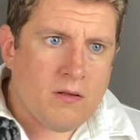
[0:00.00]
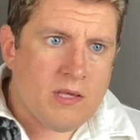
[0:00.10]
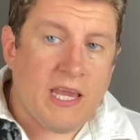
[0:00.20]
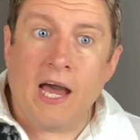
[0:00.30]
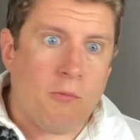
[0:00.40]

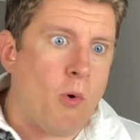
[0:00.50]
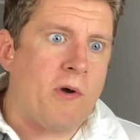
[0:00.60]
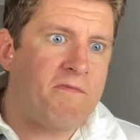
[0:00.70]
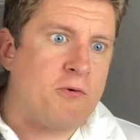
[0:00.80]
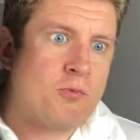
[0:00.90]
Yeah, well,
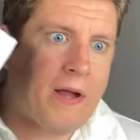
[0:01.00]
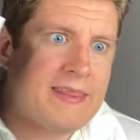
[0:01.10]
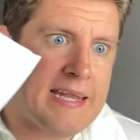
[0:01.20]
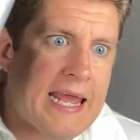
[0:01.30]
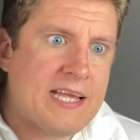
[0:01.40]
if you read
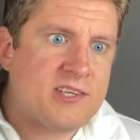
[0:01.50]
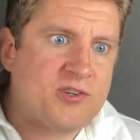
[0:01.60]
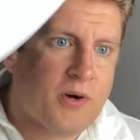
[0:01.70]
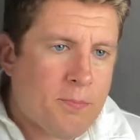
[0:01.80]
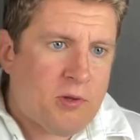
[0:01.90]
the dang
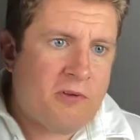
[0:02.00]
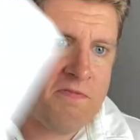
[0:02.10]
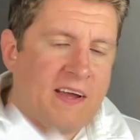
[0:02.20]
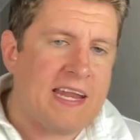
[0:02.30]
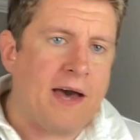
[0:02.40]
script, you'd
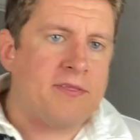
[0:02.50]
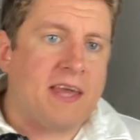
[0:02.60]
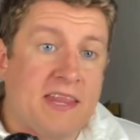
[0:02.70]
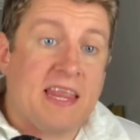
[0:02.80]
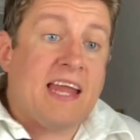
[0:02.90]
find out
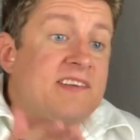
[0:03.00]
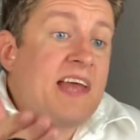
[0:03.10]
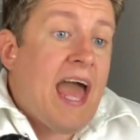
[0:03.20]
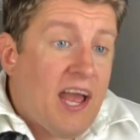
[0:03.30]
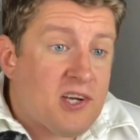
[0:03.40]
that that is
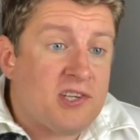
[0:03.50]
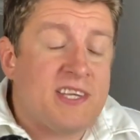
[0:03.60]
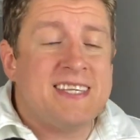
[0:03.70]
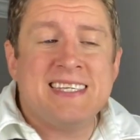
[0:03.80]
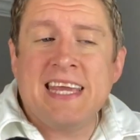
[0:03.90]

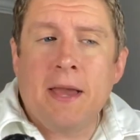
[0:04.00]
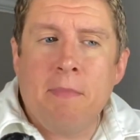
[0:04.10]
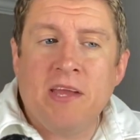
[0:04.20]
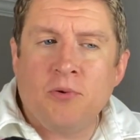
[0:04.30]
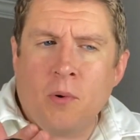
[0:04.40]
actually
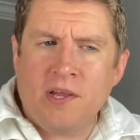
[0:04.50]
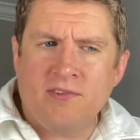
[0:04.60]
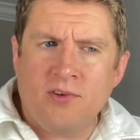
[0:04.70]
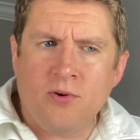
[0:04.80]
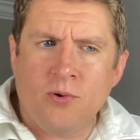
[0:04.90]
CMA
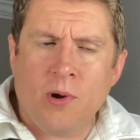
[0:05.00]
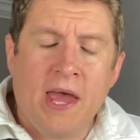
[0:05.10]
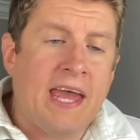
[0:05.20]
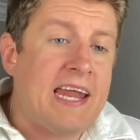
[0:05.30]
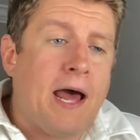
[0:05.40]
22,
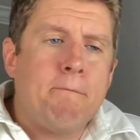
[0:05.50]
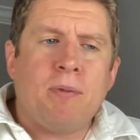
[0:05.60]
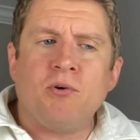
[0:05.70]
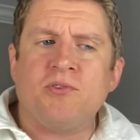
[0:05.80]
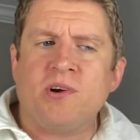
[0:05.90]
and I
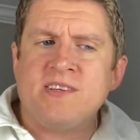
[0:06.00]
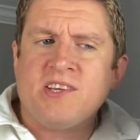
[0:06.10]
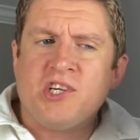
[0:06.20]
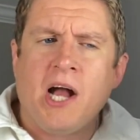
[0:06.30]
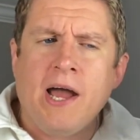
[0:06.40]
built her as a
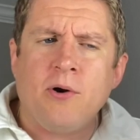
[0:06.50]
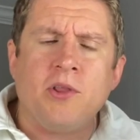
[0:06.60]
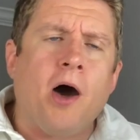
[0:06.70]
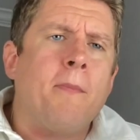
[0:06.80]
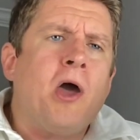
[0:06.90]
child
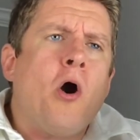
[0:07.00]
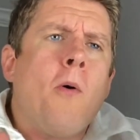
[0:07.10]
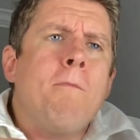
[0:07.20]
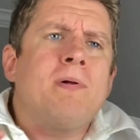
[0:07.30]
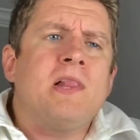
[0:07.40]
on my
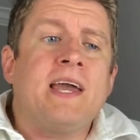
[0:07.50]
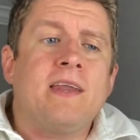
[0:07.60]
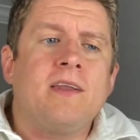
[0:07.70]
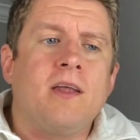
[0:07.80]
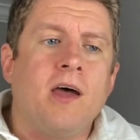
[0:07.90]
home
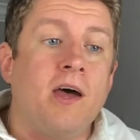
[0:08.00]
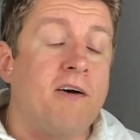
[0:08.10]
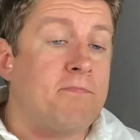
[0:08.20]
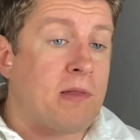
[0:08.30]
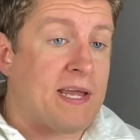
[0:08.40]
planet
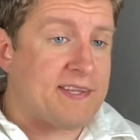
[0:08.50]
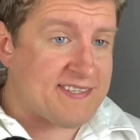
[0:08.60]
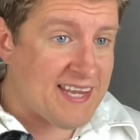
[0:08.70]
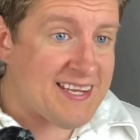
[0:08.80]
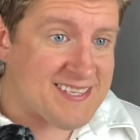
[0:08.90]
of Planet
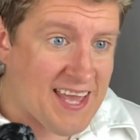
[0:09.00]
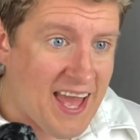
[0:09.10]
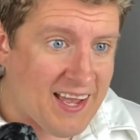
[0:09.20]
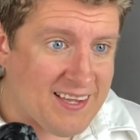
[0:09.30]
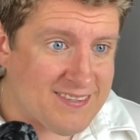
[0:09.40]

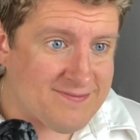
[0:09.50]
Stasiak.